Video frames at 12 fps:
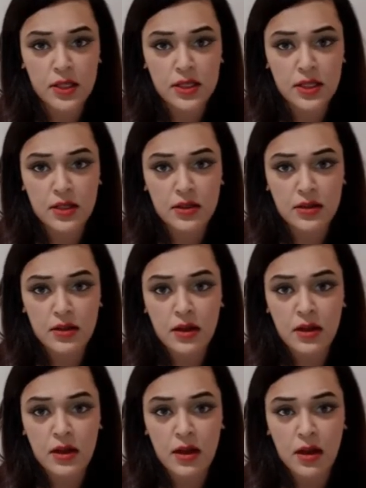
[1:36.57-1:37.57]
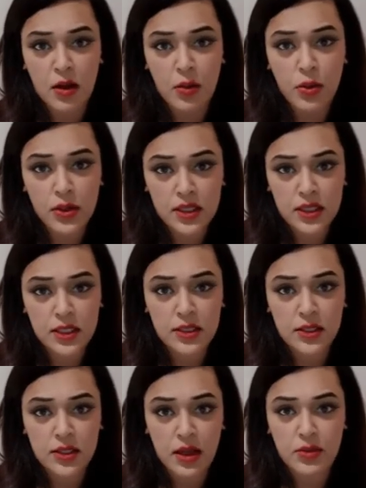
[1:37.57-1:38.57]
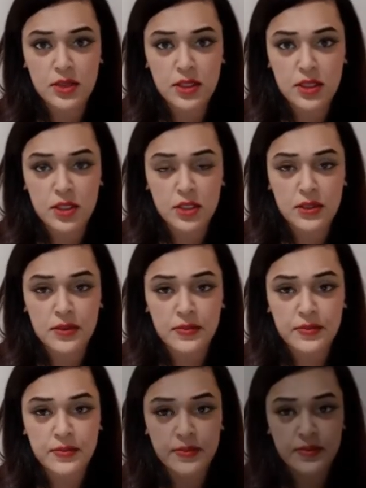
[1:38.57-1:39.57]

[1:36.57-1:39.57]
person appointed to that position.